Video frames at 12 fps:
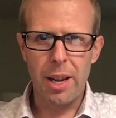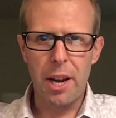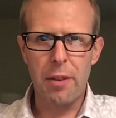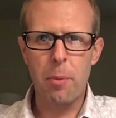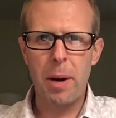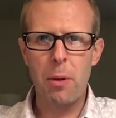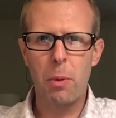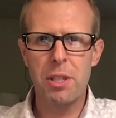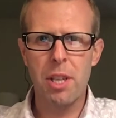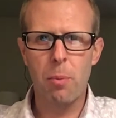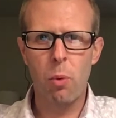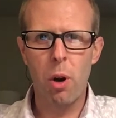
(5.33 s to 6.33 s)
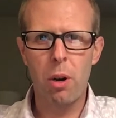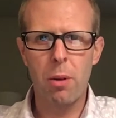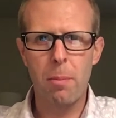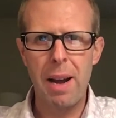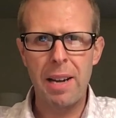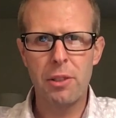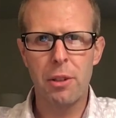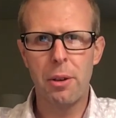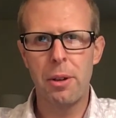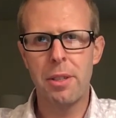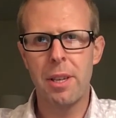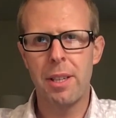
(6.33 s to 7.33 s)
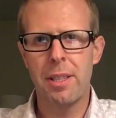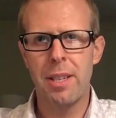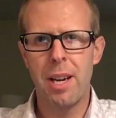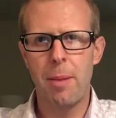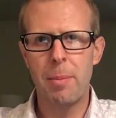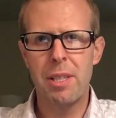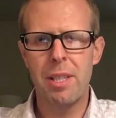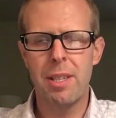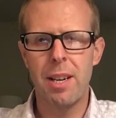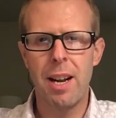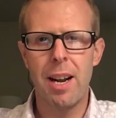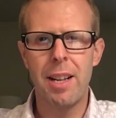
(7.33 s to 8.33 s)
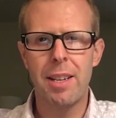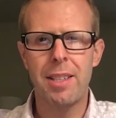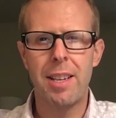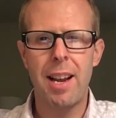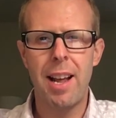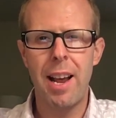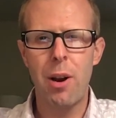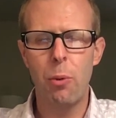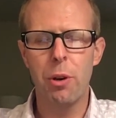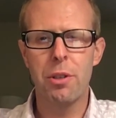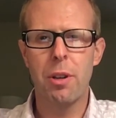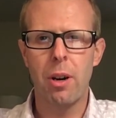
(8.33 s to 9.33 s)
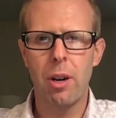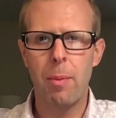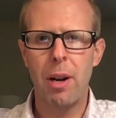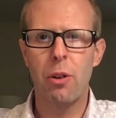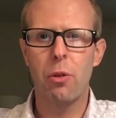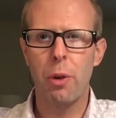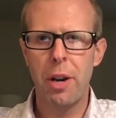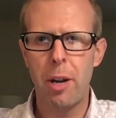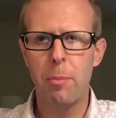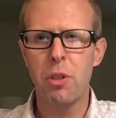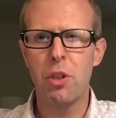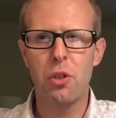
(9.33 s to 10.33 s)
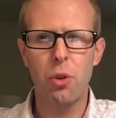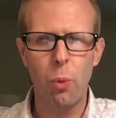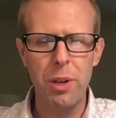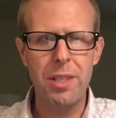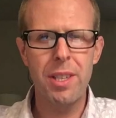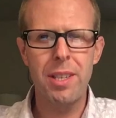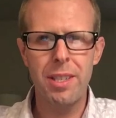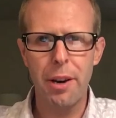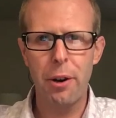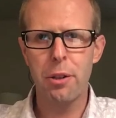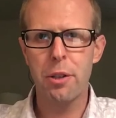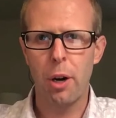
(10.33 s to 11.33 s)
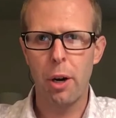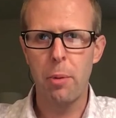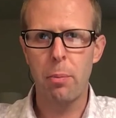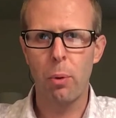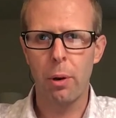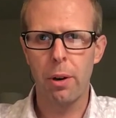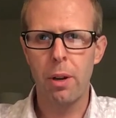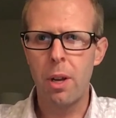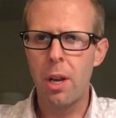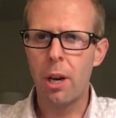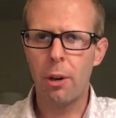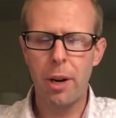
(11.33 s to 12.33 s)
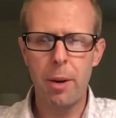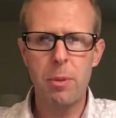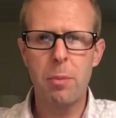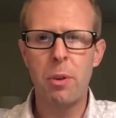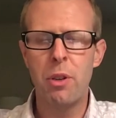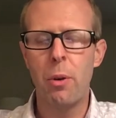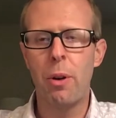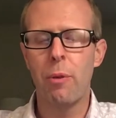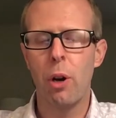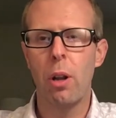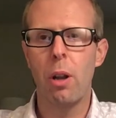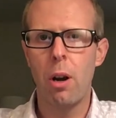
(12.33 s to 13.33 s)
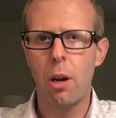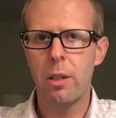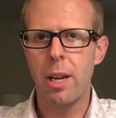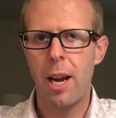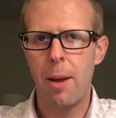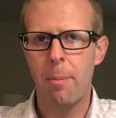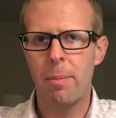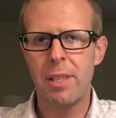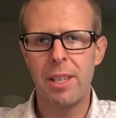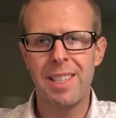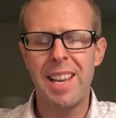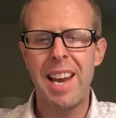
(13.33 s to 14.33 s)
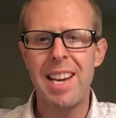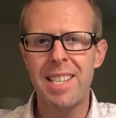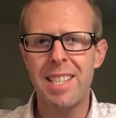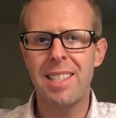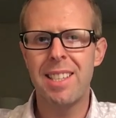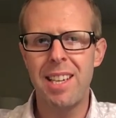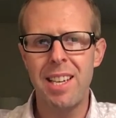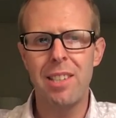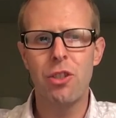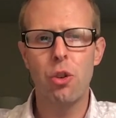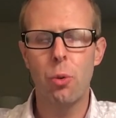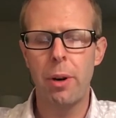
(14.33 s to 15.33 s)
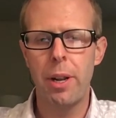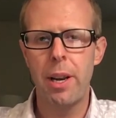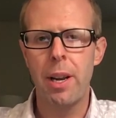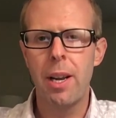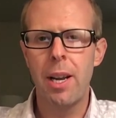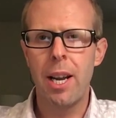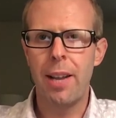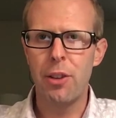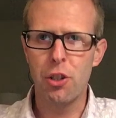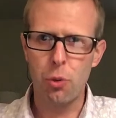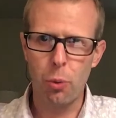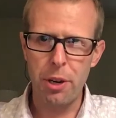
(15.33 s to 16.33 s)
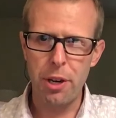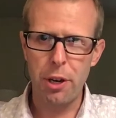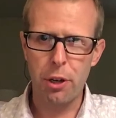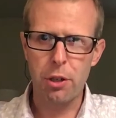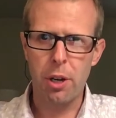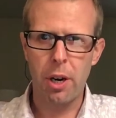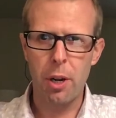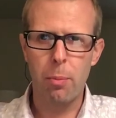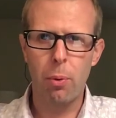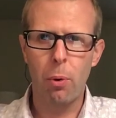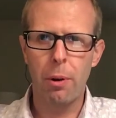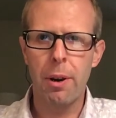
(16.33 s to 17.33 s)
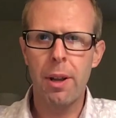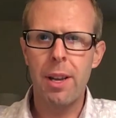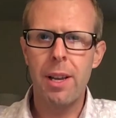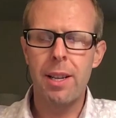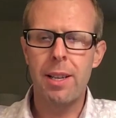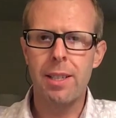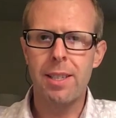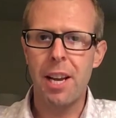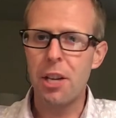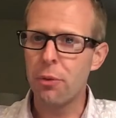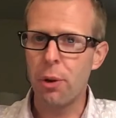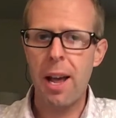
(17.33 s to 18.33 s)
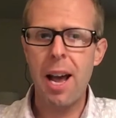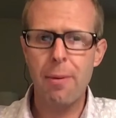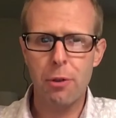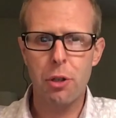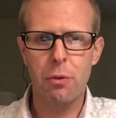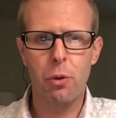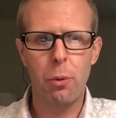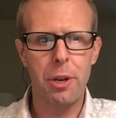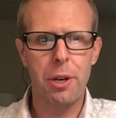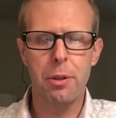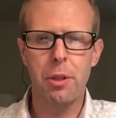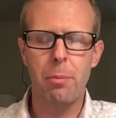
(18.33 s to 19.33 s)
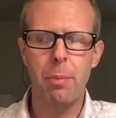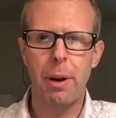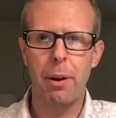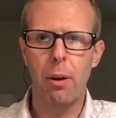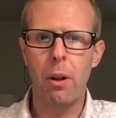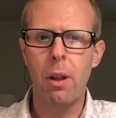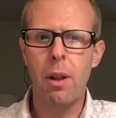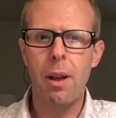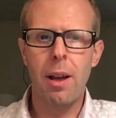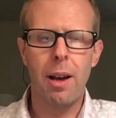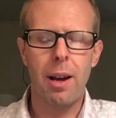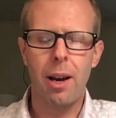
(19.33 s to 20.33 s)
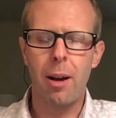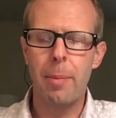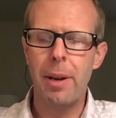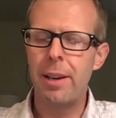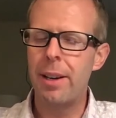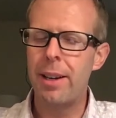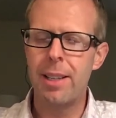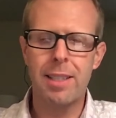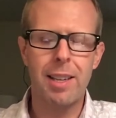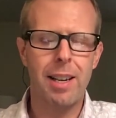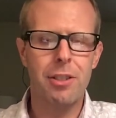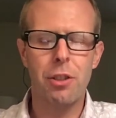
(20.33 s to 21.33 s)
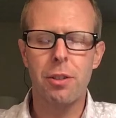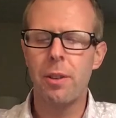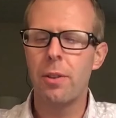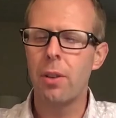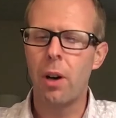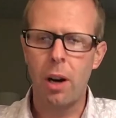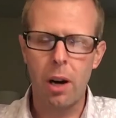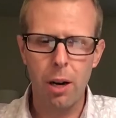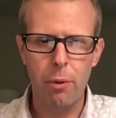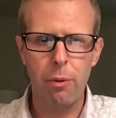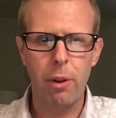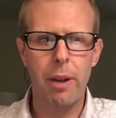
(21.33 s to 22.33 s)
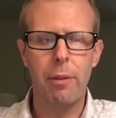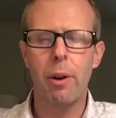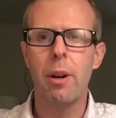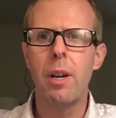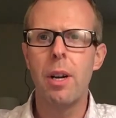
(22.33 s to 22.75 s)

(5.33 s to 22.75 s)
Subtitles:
Hey everybody, what's up? Welcome back to 30 Second Somm. This is Todd, and today we're talking about Graham's 20-year Tawny Port. Graham has been doing it for a long time, since 1820, and this 20-year Tawny Port is aged for an average of 20 years in barrel, and it has got just a ton of flavor.